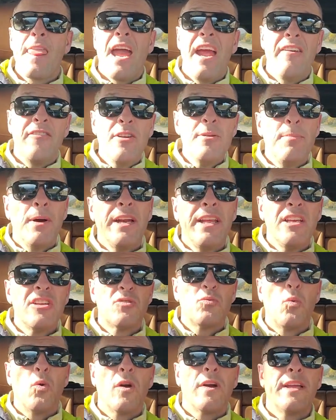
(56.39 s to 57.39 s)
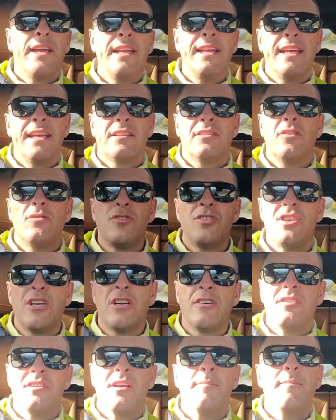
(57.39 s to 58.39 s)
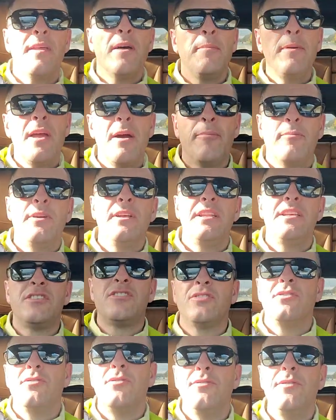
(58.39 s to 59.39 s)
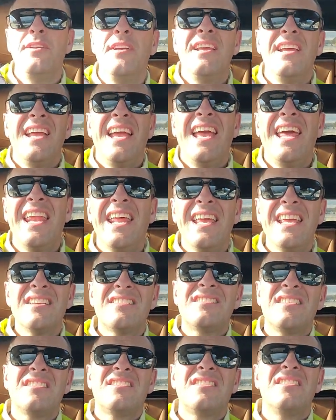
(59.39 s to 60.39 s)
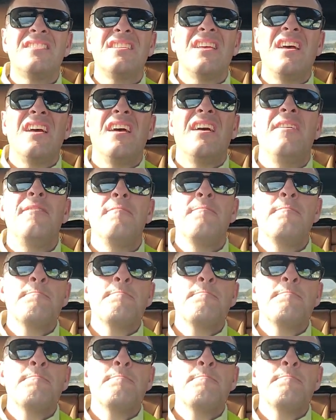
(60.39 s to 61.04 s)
everybody is working to get those shares up. They'll be up really soon. And I guess this is a